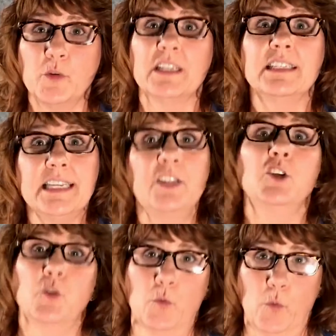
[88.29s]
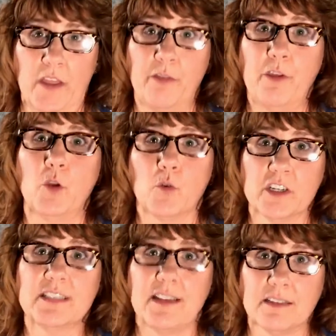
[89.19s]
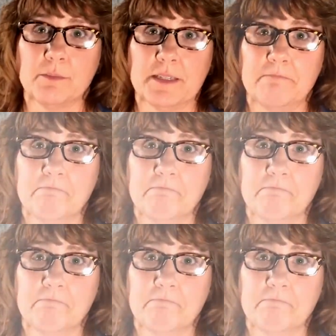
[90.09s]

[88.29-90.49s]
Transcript: continue with your assessment.